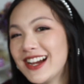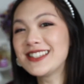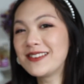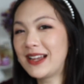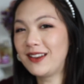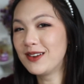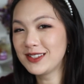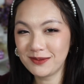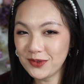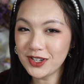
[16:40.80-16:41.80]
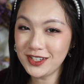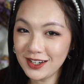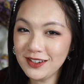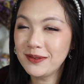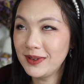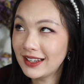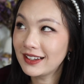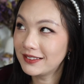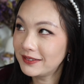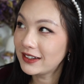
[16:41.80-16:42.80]
guys are my long-term watcher, you'd be
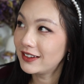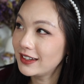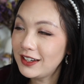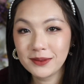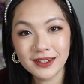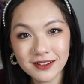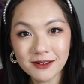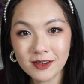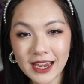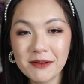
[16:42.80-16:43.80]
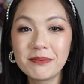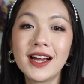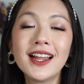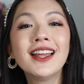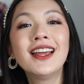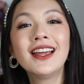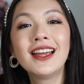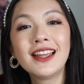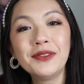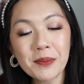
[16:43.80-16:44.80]
like, oh my god, here we go again. But
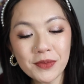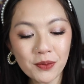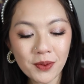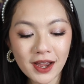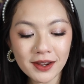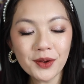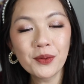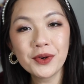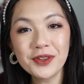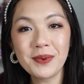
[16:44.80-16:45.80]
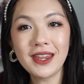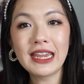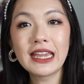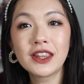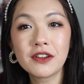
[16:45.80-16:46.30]
number 1 would be the